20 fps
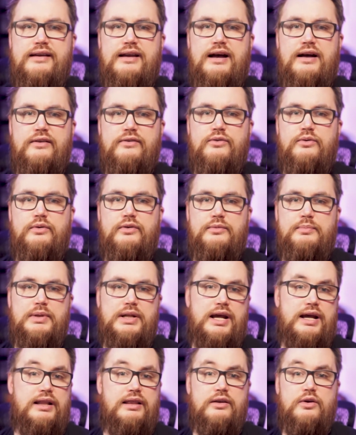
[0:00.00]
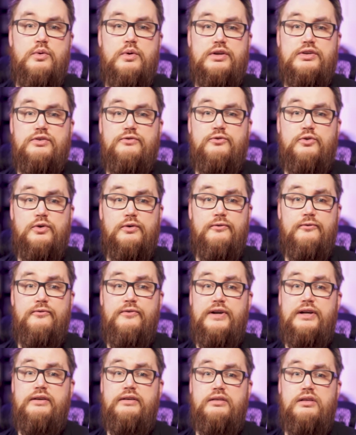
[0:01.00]
console has been out of the question for a
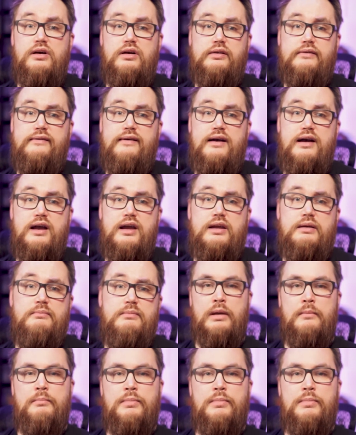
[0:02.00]
very long time.